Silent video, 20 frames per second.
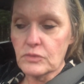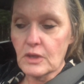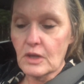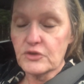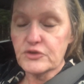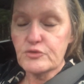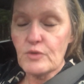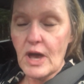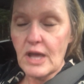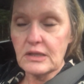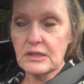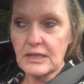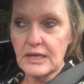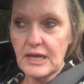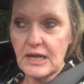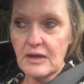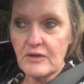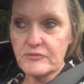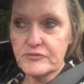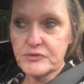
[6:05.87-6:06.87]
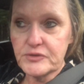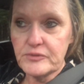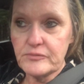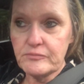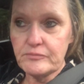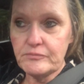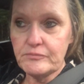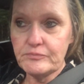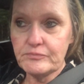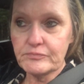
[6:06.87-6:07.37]
So I left
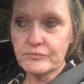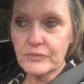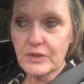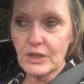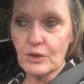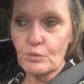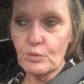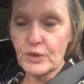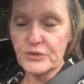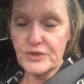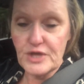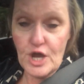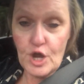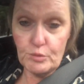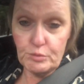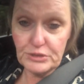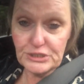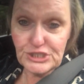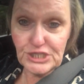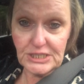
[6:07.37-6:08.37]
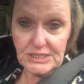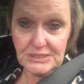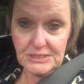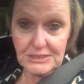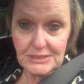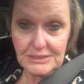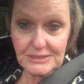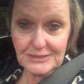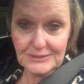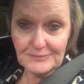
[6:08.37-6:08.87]
with the hope of
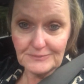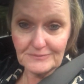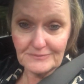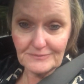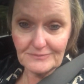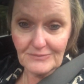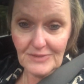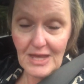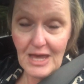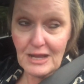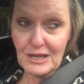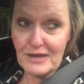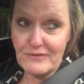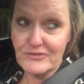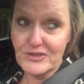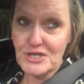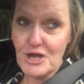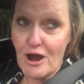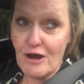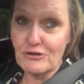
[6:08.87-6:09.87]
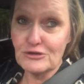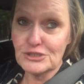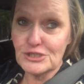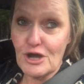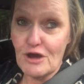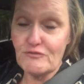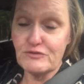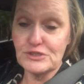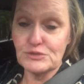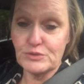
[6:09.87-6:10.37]
Jesus. I left the doctor's
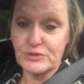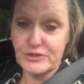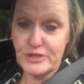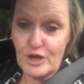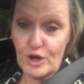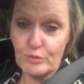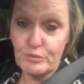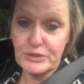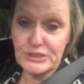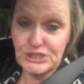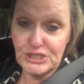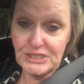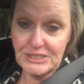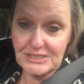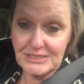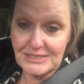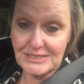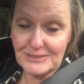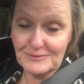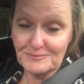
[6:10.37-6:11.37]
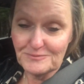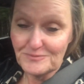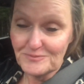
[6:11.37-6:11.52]
office with the hope of Jesus.